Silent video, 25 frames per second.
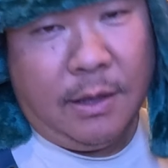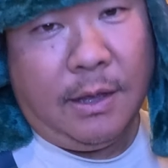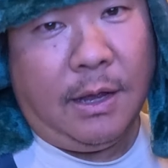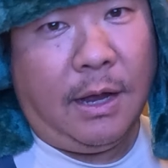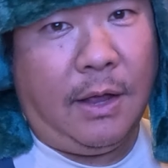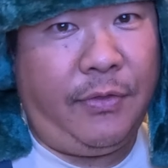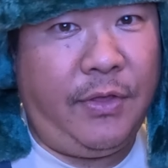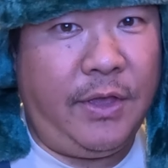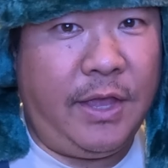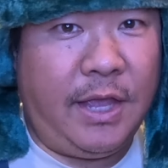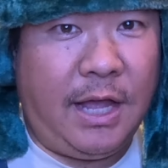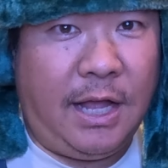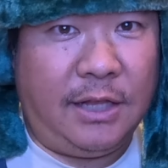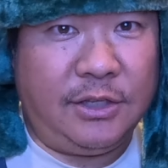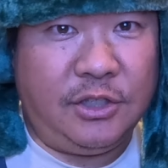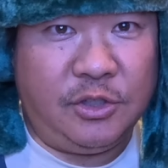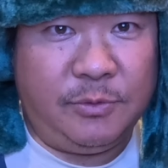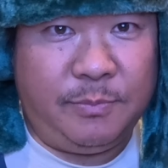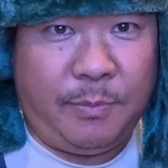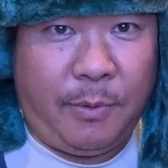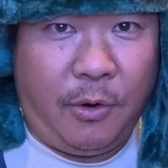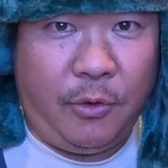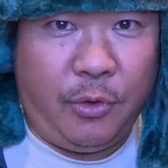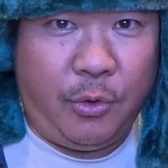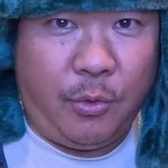I think I just
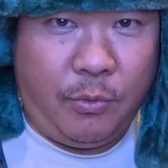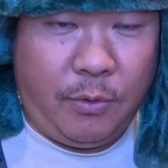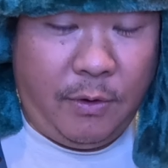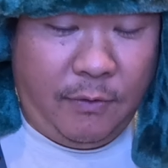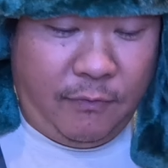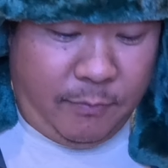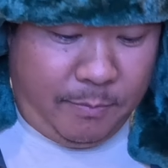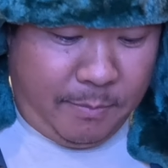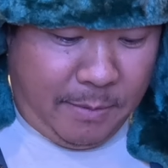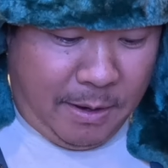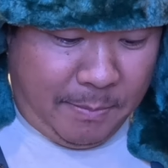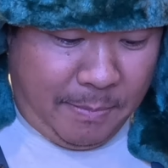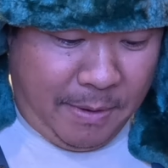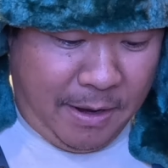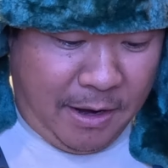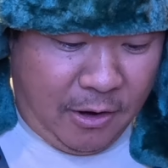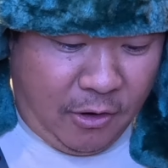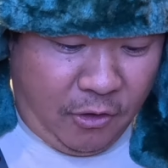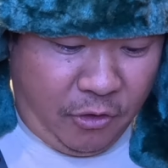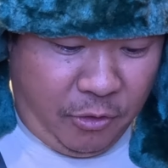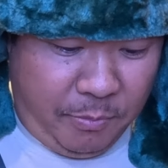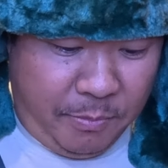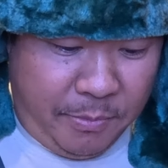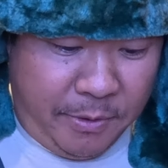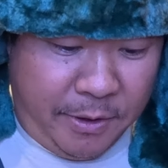burnt the roof of my
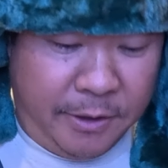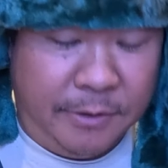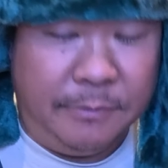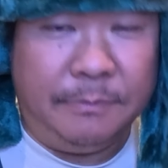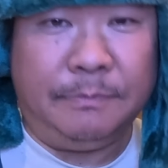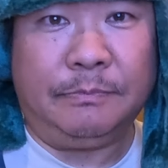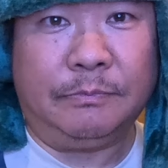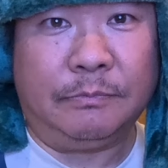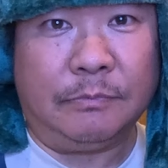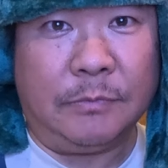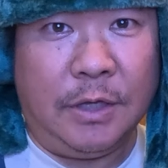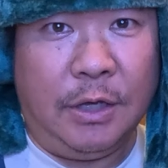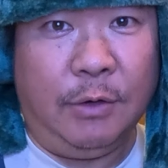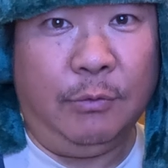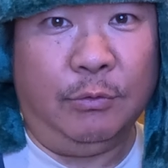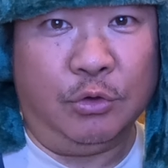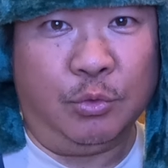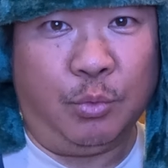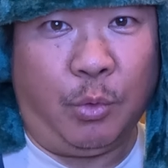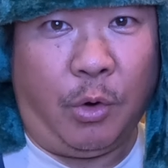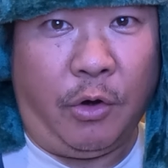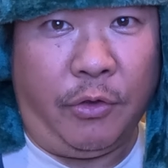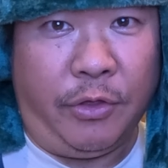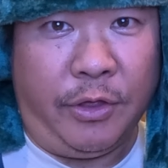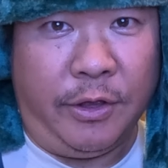mouth, but it was
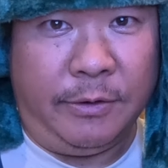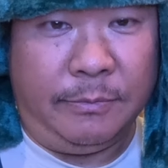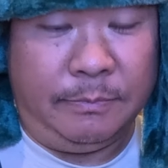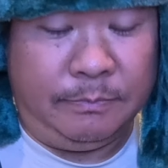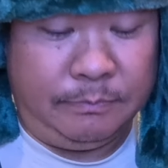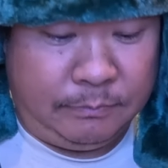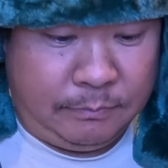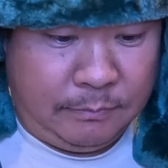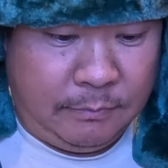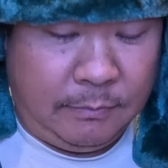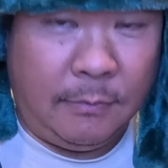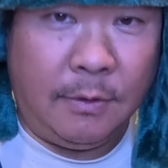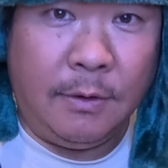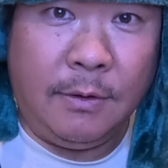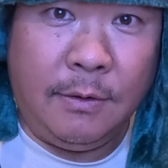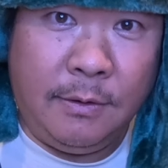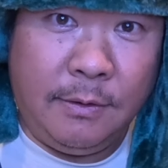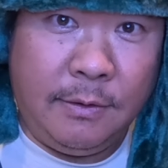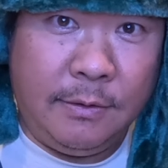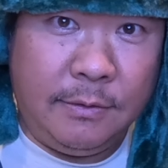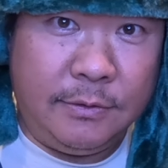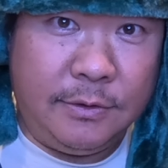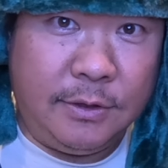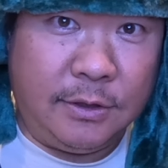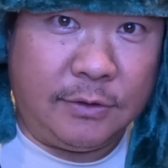worth it,
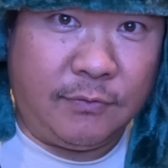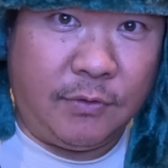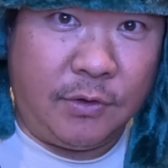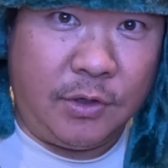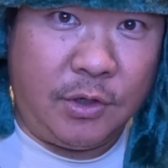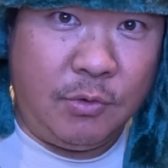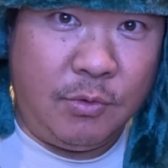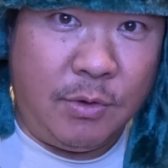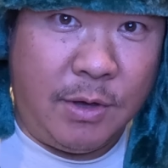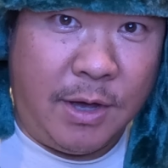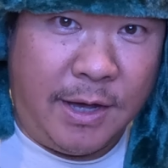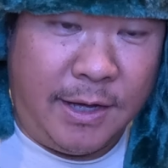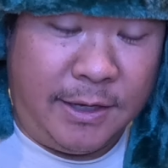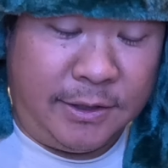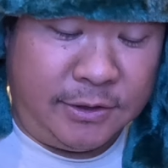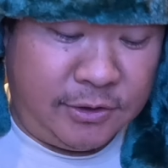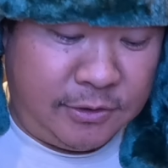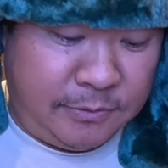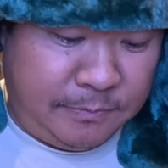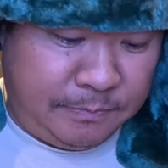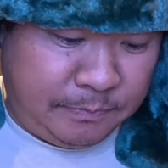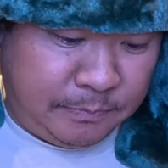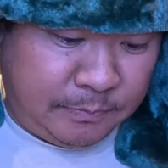just for you guys.